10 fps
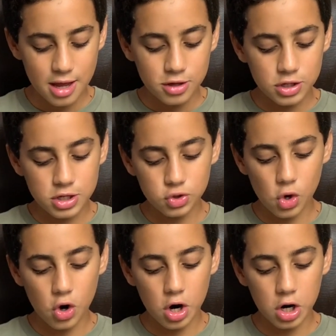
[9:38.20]
These
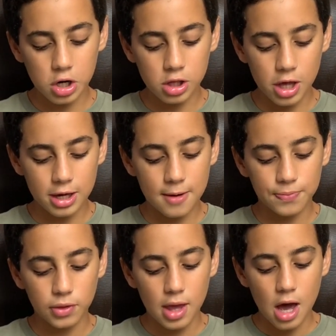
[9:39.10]
are like
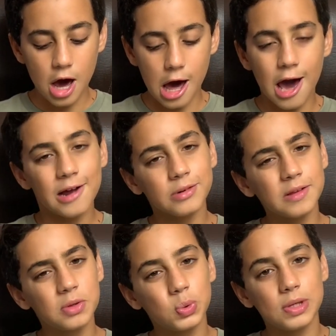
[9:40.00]
a
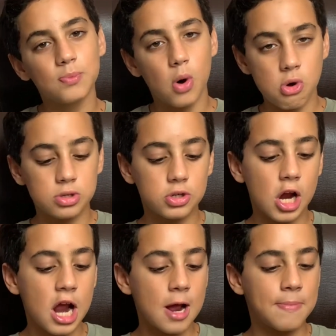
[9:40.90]
hybrid between
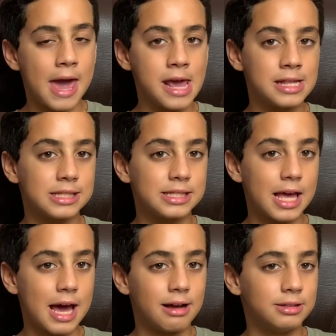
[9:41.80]
poster paints
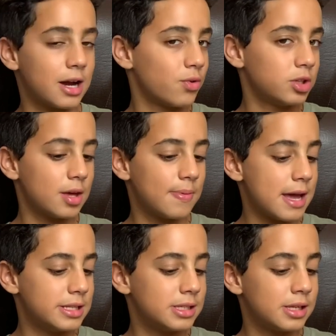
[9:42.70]
and acrylic
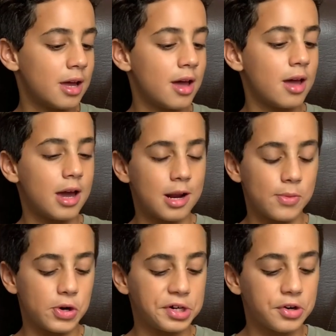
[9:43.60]
paints and
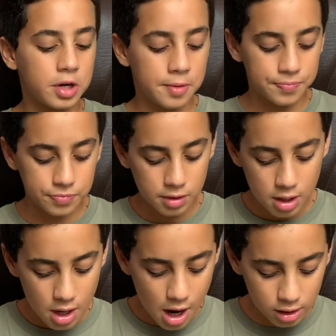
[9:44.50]
marker.
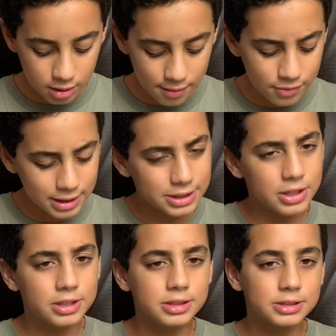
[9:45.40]
I love that you
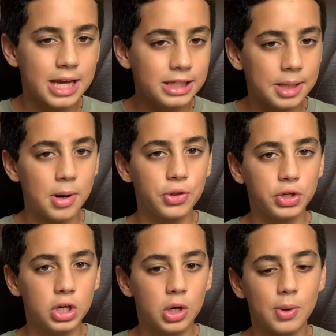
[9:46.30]
can take them on the
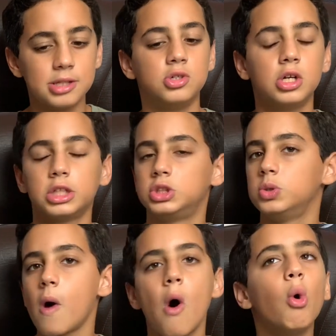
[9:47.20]
go and just do
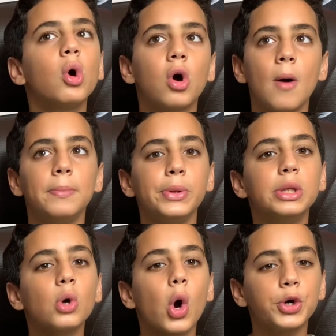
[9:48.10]
a whole complete
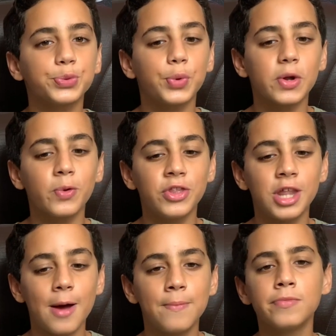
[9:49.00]
artwork with
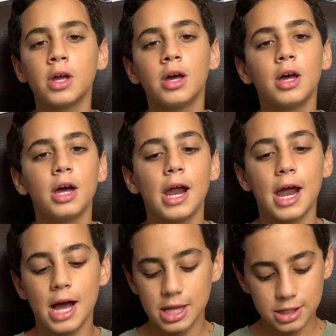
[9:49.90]
them,
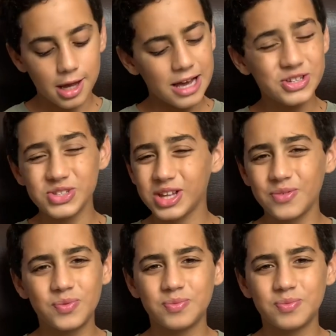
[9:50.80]
and I just love